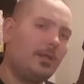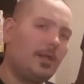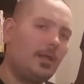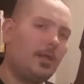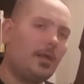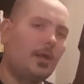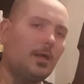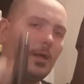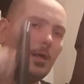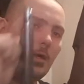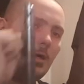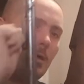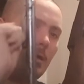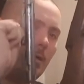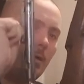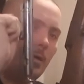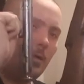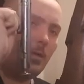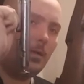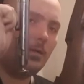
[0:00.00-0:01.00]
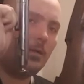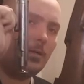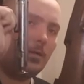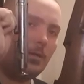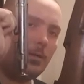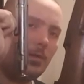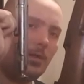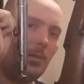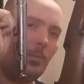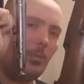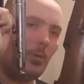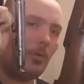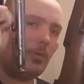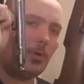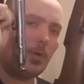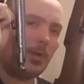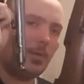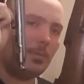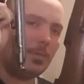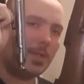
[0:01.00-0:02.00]
Ta-da! The
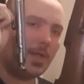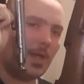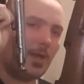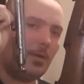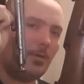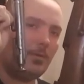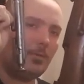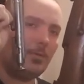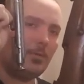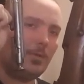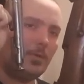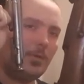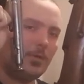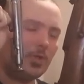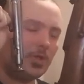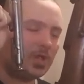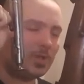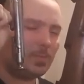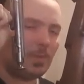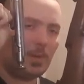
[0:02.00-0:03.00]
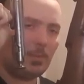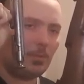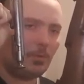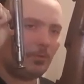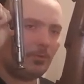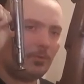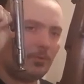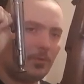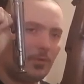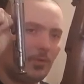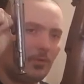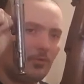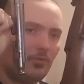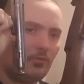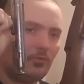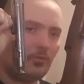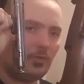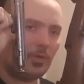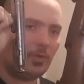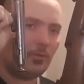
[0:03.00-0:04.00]
bolt comes out just by pulling the
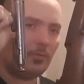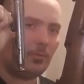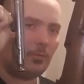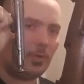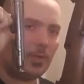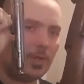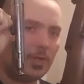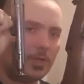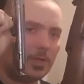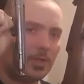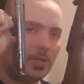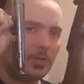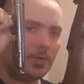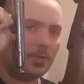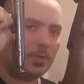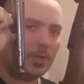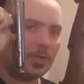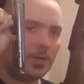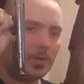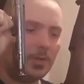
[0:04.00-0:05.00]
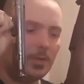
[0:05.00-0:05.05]
trigger when it's loose.